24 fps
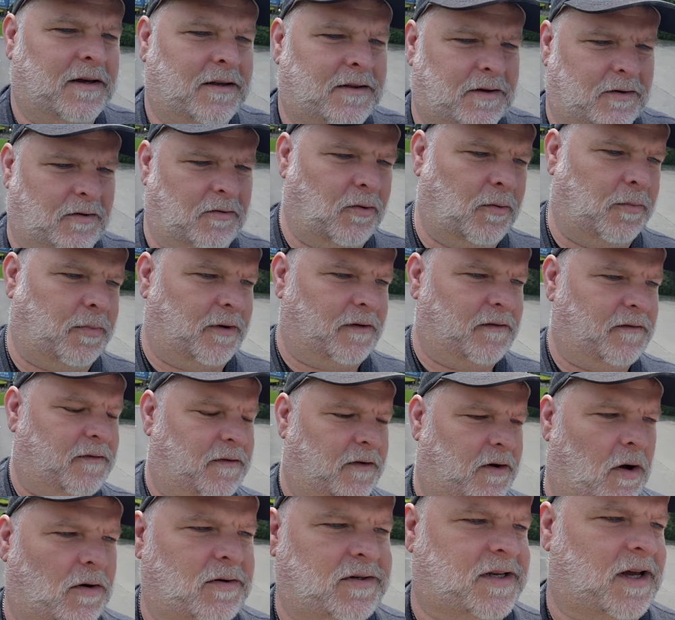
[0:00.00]
group of
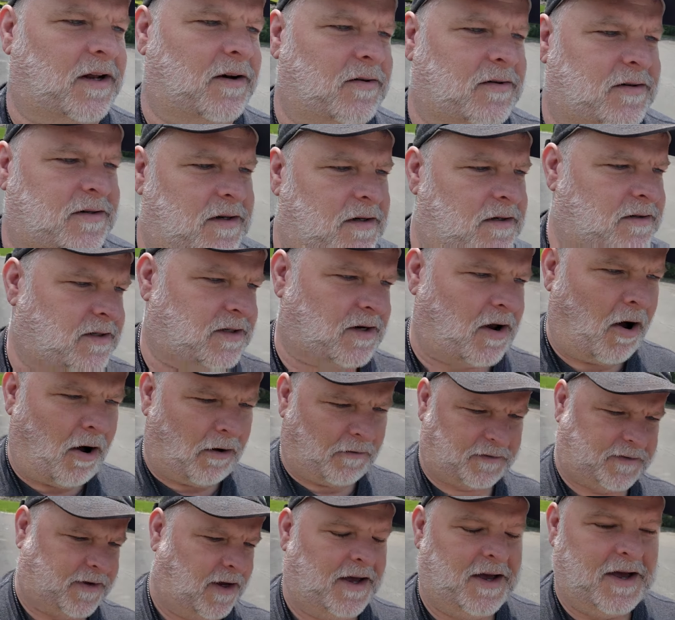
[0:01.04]
ghost hunters
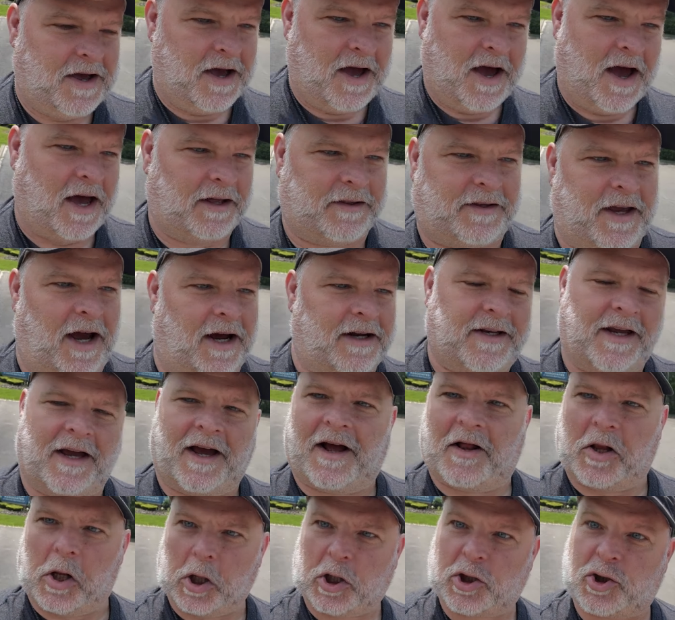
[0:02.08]
scoffed at the idea,
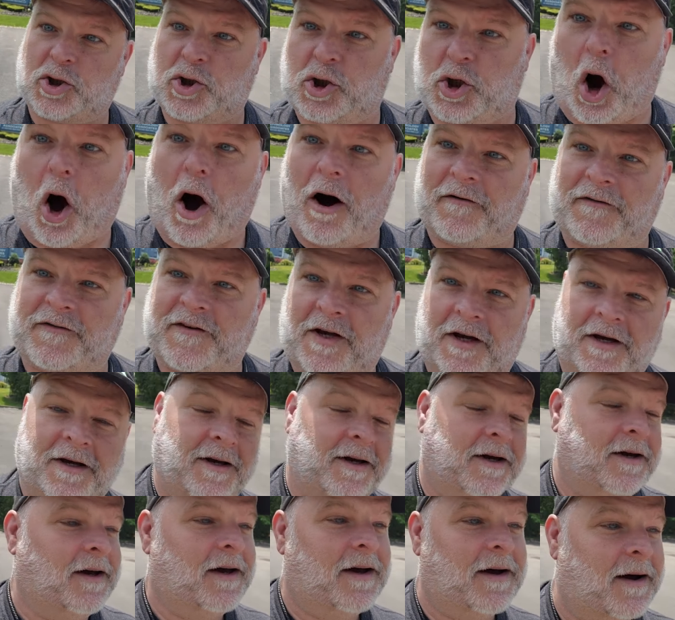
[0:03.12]
like scoffed.
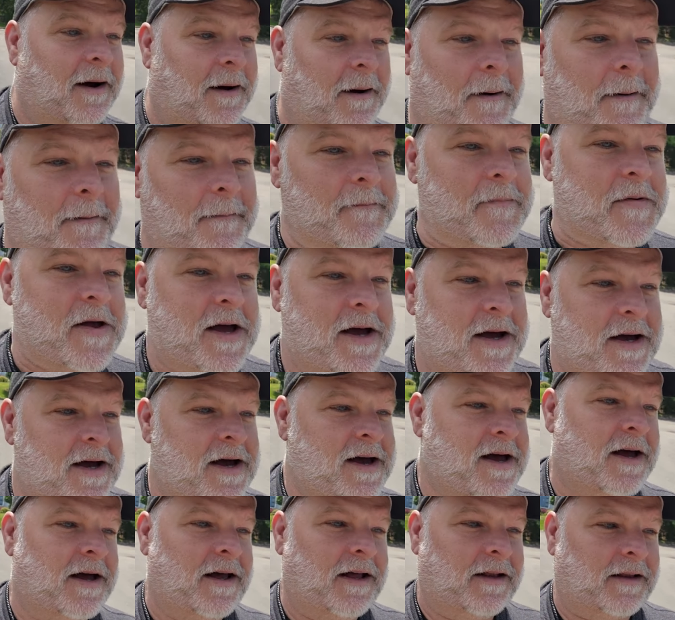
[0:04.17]

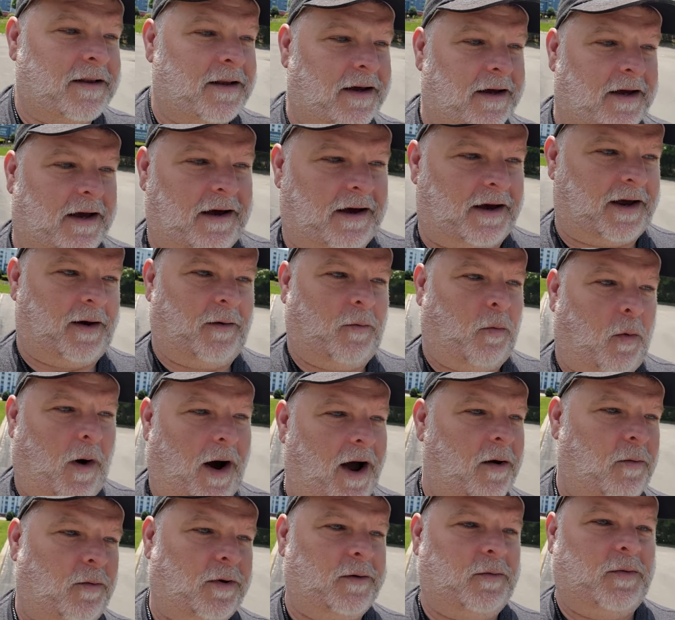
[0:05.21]
Like,
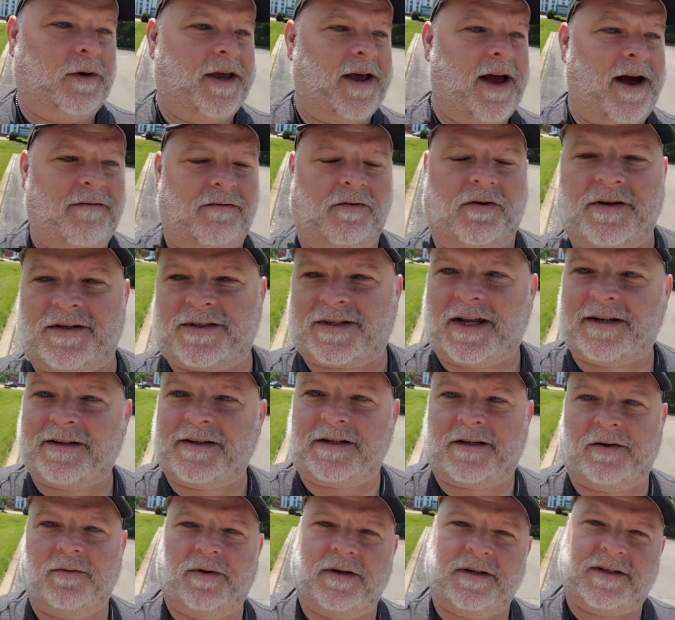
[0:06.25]
why would we ever send it
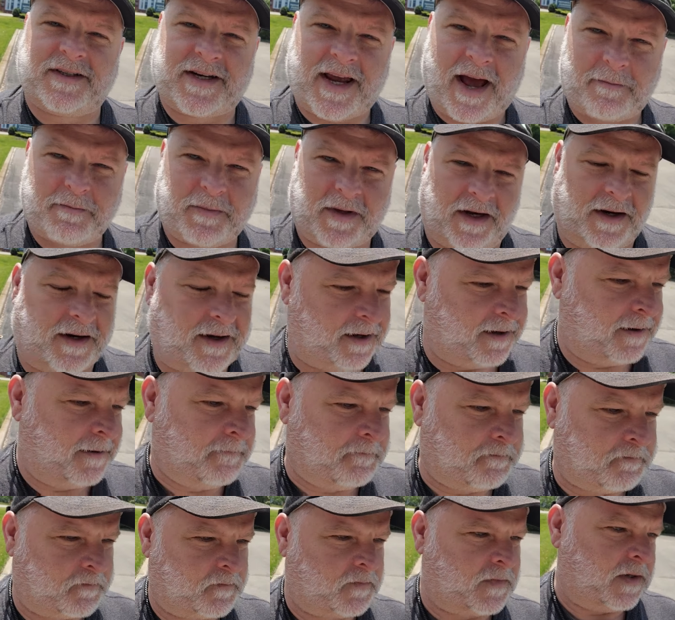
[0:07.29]
to a skeptic?
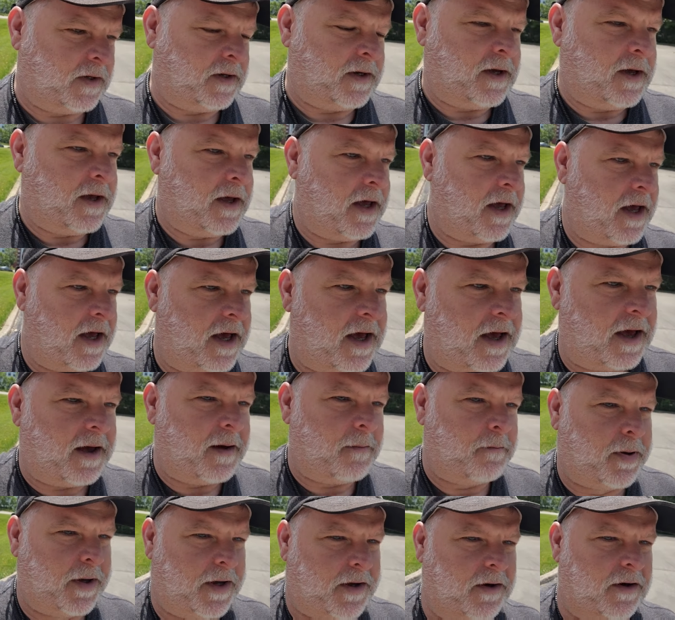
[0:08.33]

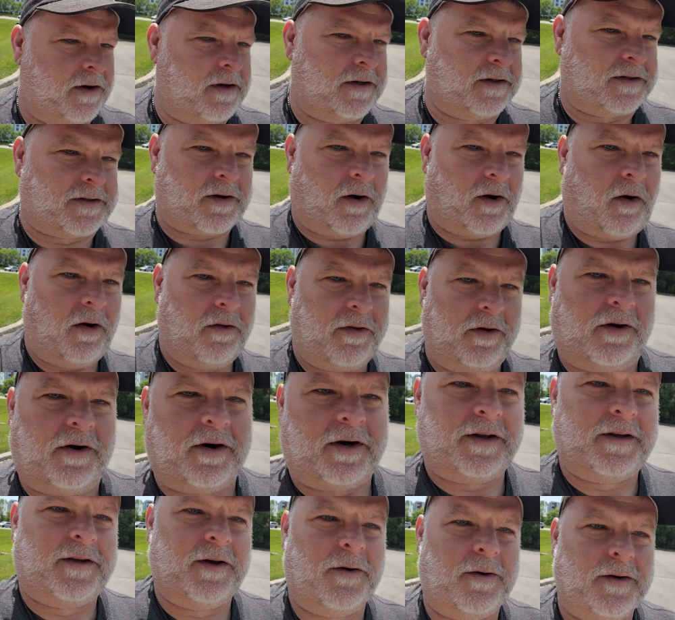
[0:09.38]
Because all they're going to
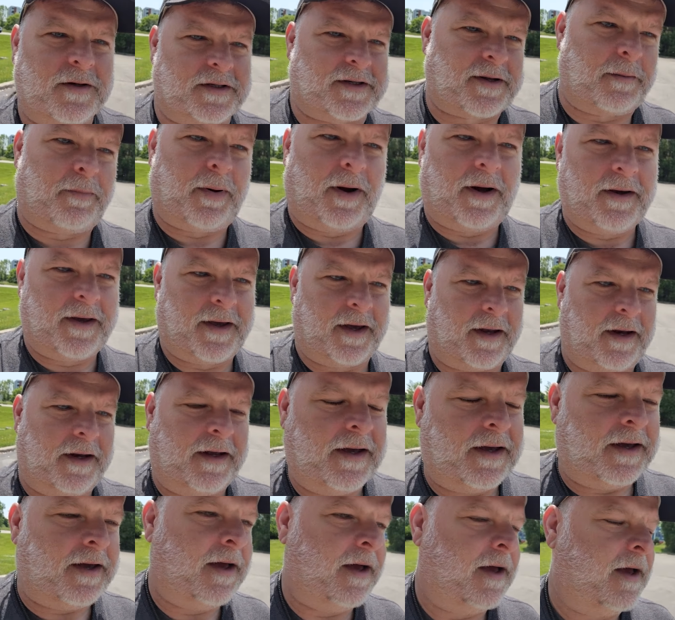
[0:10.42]
do is debunk it.
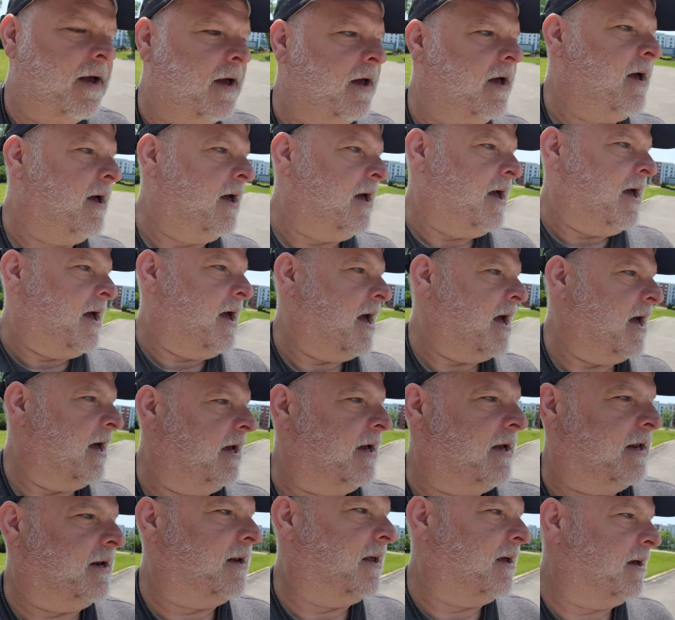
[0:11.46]

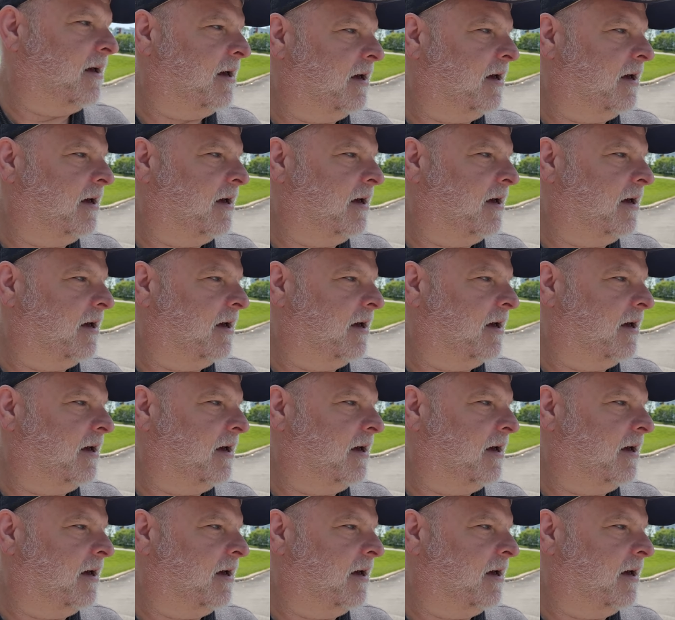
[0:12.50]
And